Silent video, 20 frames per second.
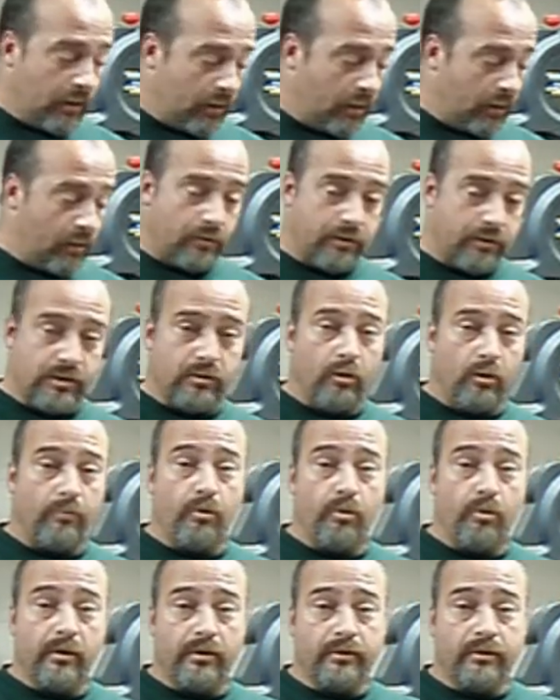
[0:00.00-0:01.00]
it'll still
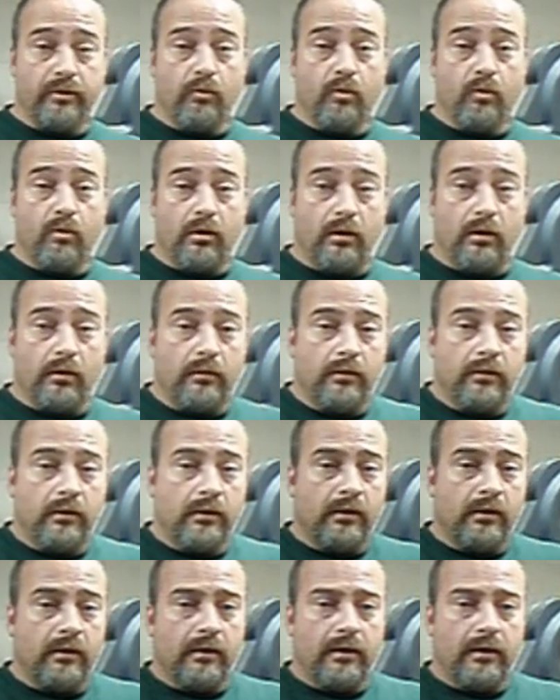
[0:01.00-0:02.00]
boil your water.
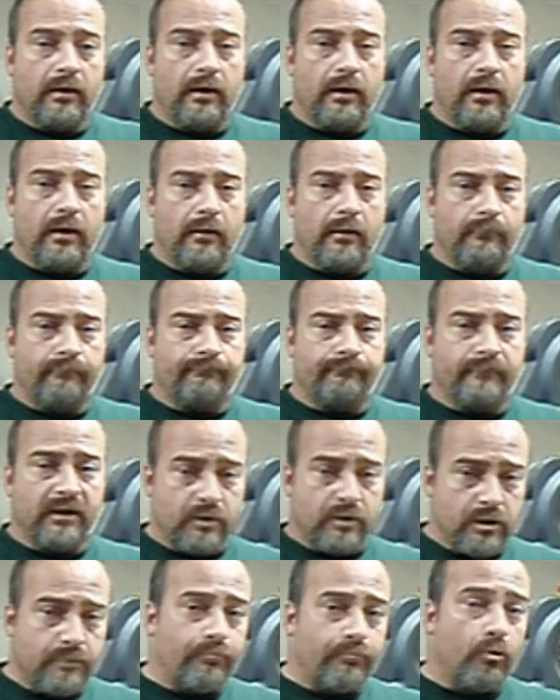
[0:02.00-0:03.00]
It
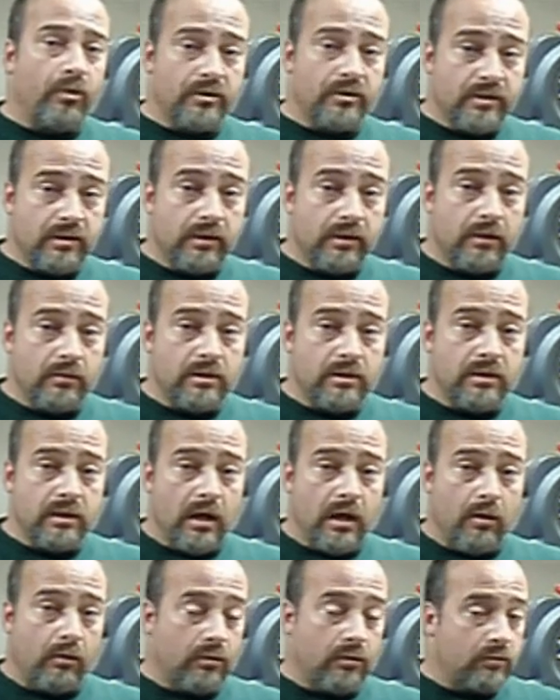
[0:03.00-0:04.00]
just boils a little
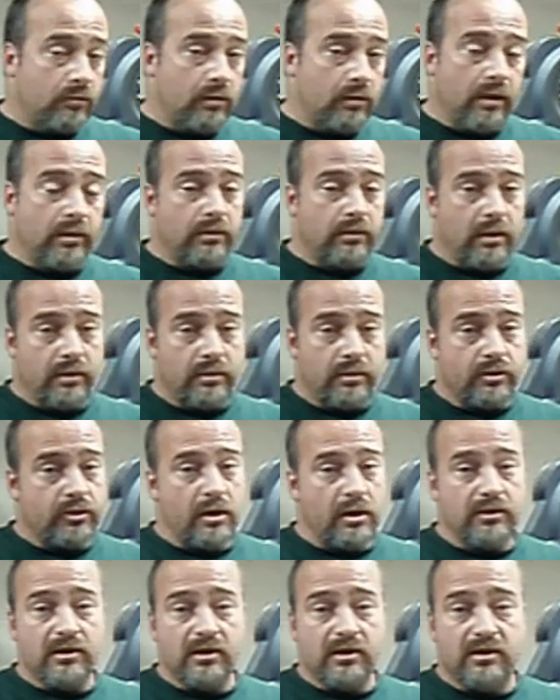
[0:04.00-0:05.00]
slower. It's
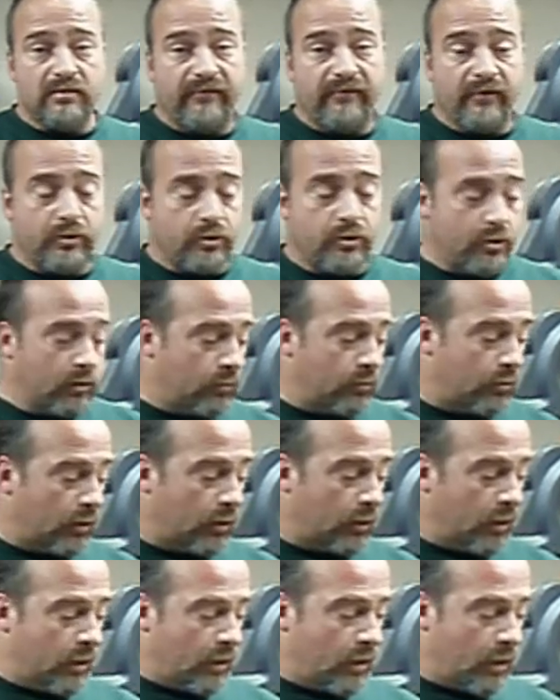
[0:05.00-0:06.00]
just as efficient.
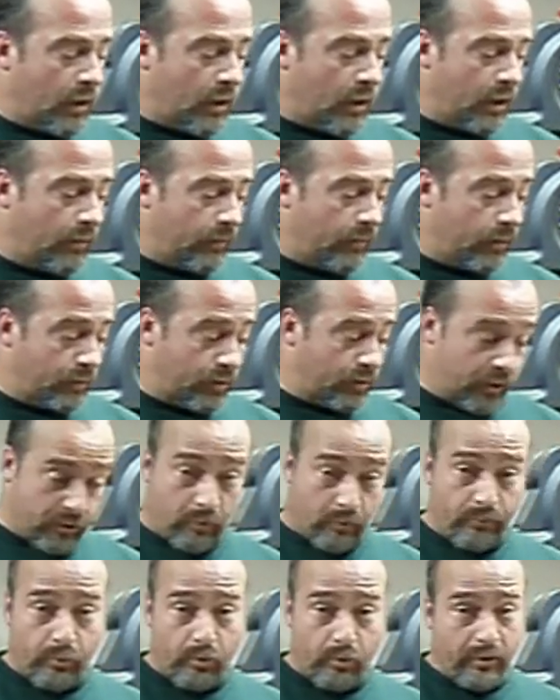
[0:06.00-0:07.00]
It'll
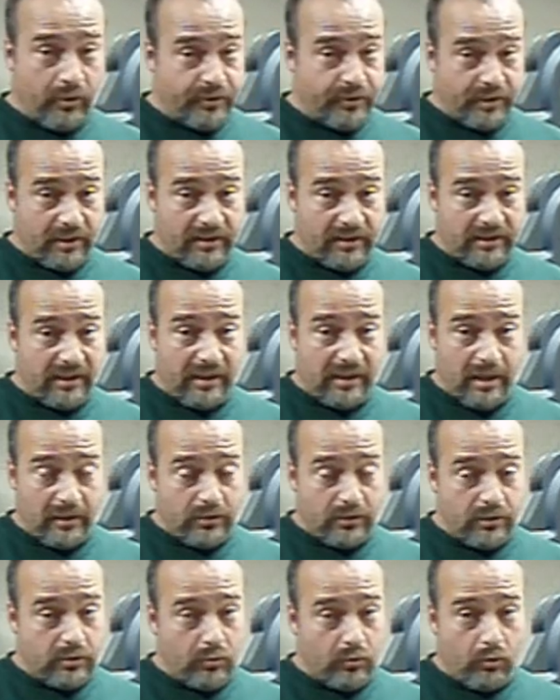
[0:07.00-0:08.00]
still boil 16
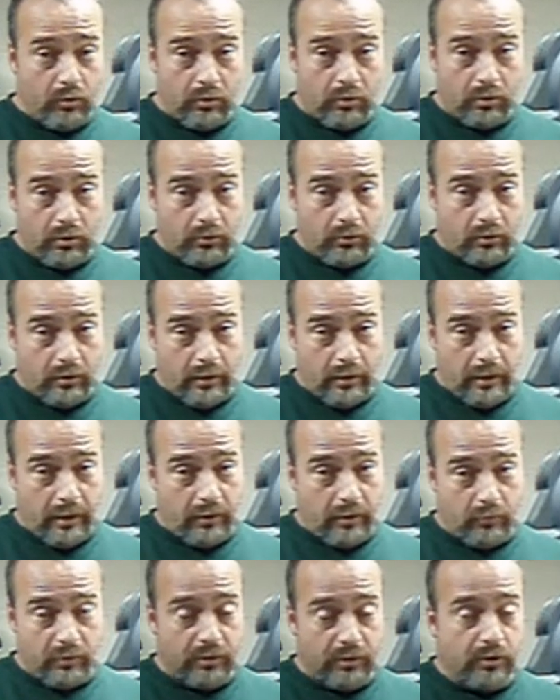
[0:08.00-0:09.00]
ounces of water
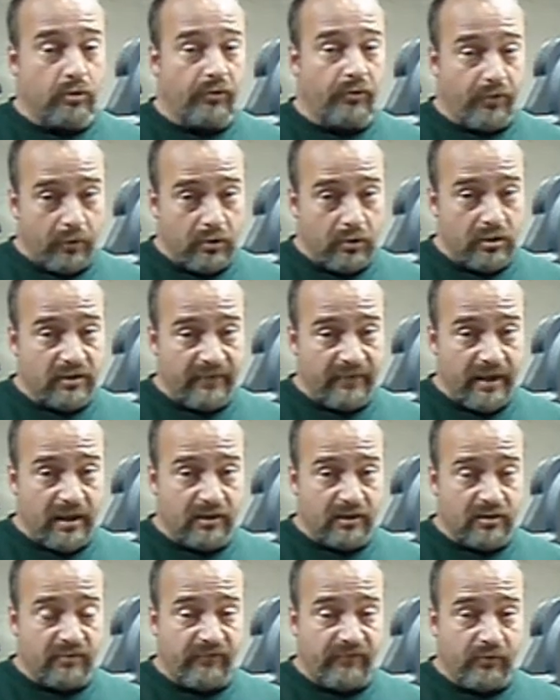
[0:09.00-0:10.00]
with 2/3 of an
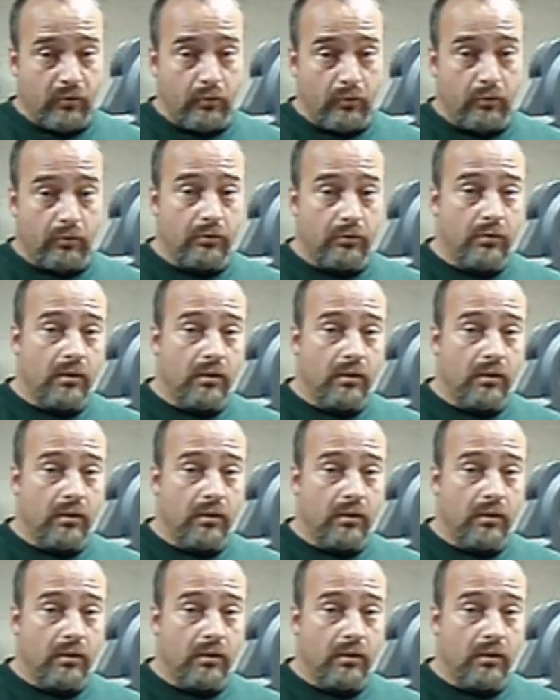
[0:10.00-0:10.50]
ounce of fuel,